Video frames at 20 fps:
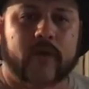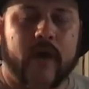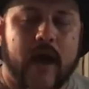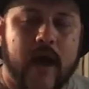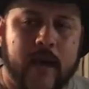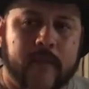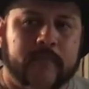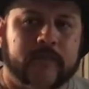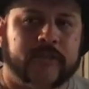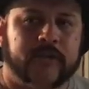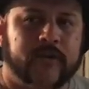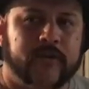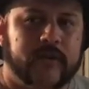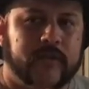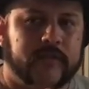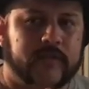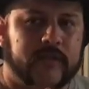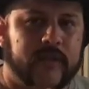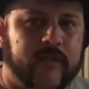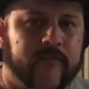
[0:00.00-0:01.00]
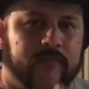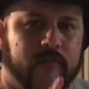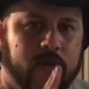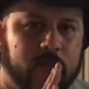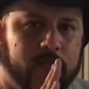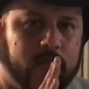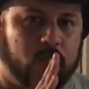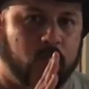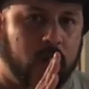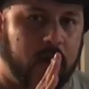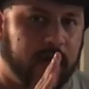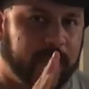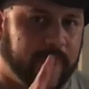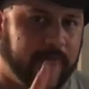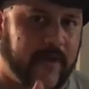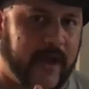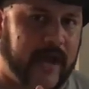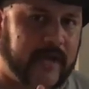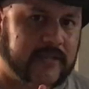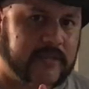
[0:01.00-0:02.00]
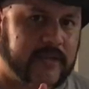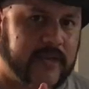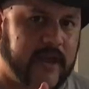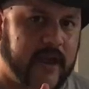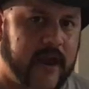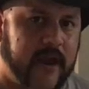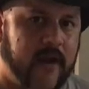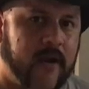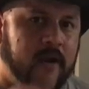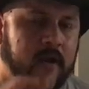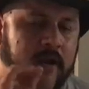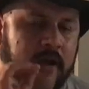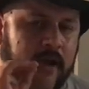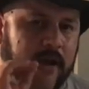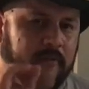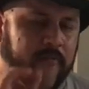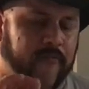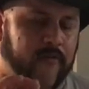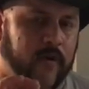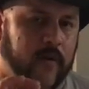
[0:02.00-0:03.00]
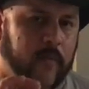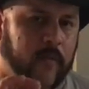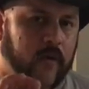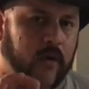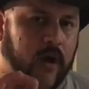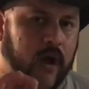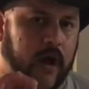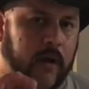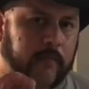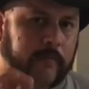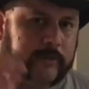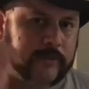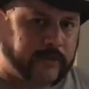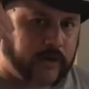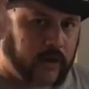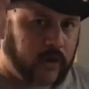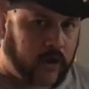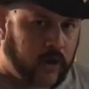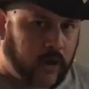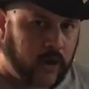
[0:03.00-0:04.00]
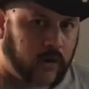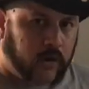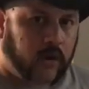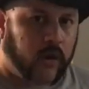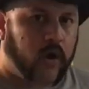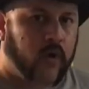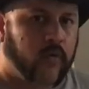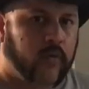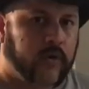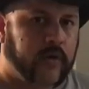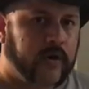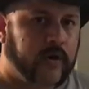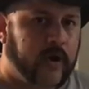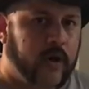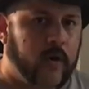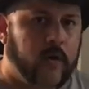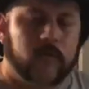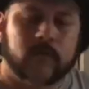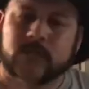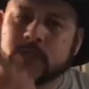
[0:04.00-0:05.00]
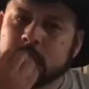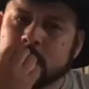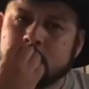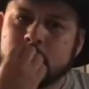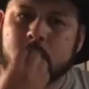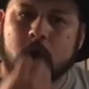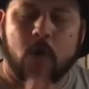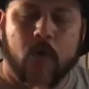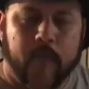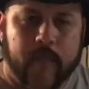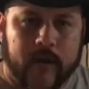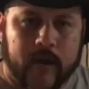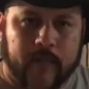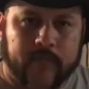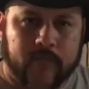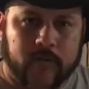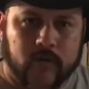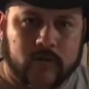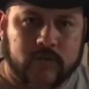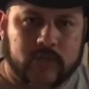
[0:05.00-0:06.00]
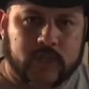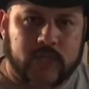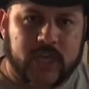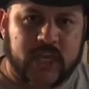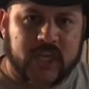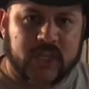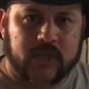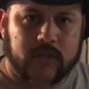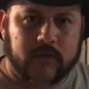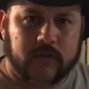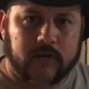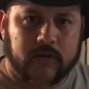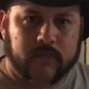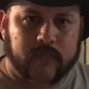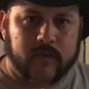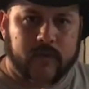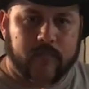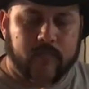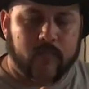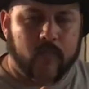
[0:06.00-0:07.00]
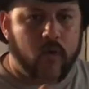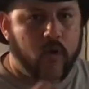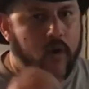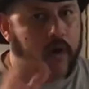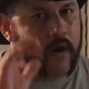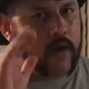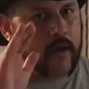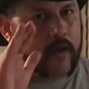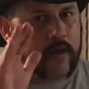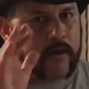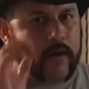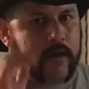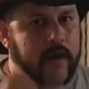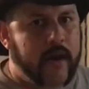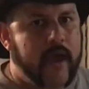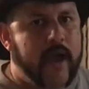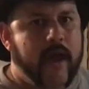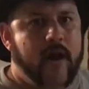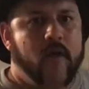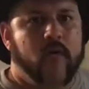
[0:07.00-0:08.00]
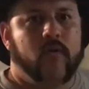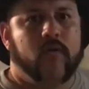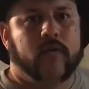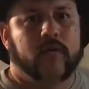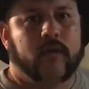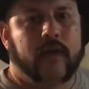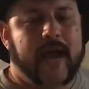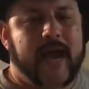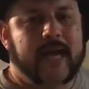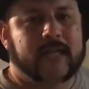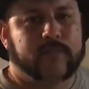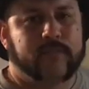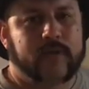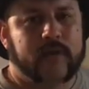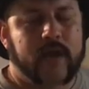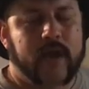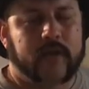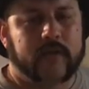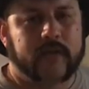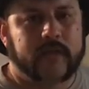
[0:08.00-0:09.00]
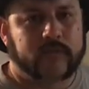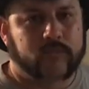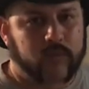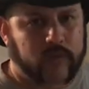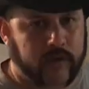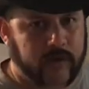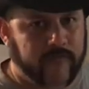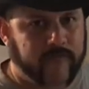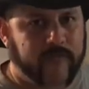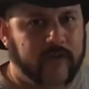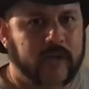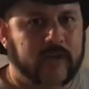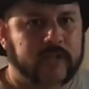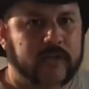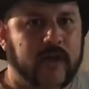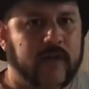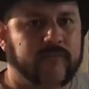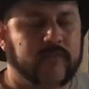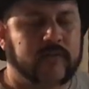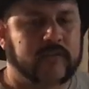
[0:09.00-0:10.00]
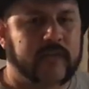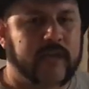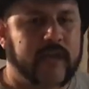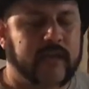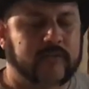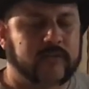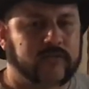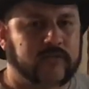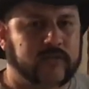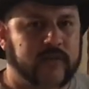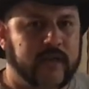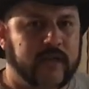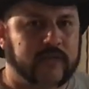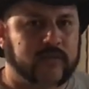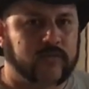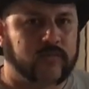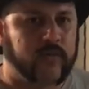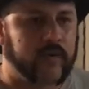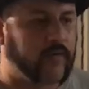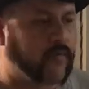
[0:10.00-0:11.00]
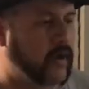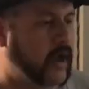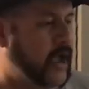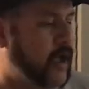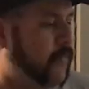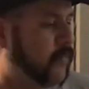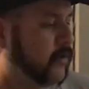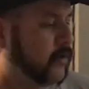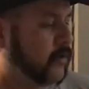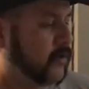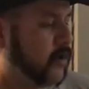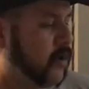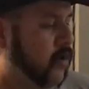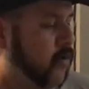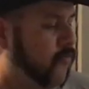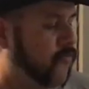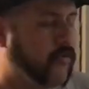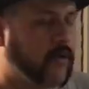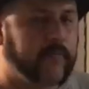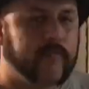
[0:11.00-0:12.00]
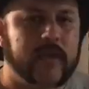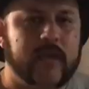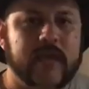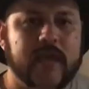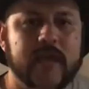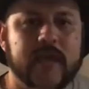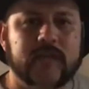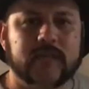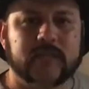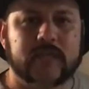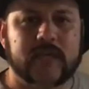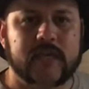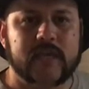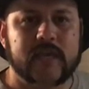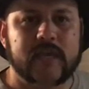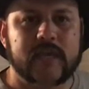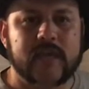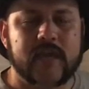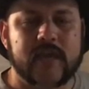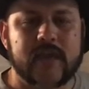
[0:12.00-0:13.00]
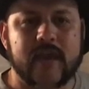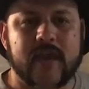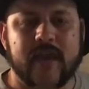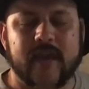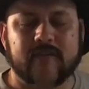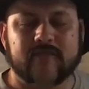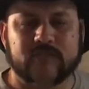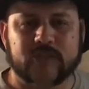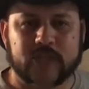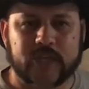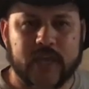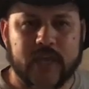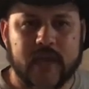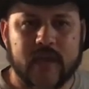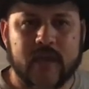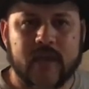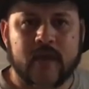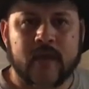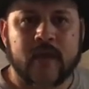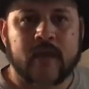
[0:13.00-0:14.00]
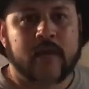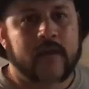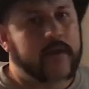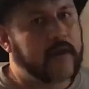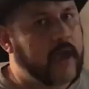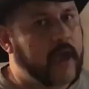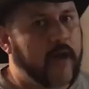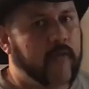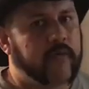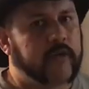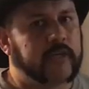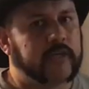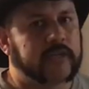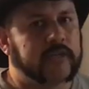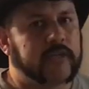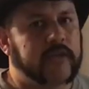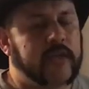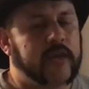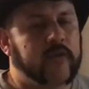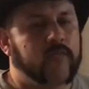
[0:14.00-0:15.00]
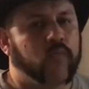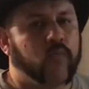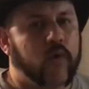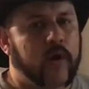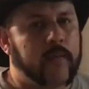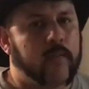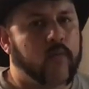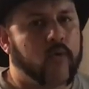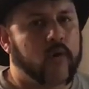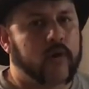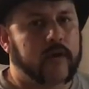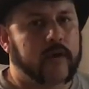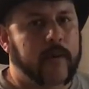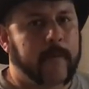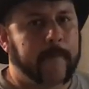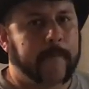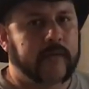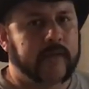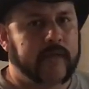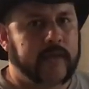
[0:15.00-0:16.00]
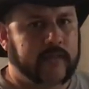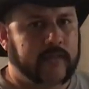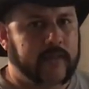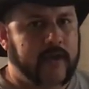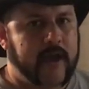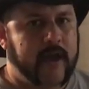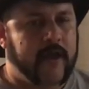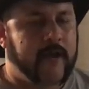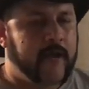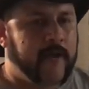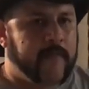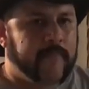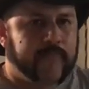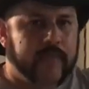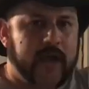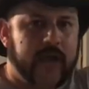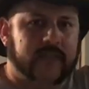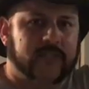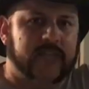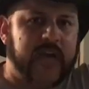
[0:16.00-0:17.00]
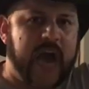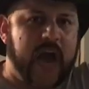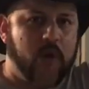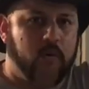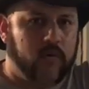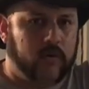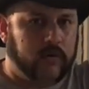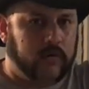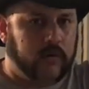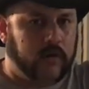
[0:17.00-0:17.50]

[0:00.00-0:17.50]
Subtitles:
the embouchure needs to get firm. You want fast air, a firmer embouchure. Lower note, open up those teeth a little bit more. Now, last but not least, we're going to finish off this exercise. So we were able to go from E, D, E, F, G. Now we just need one more to complete that. That's our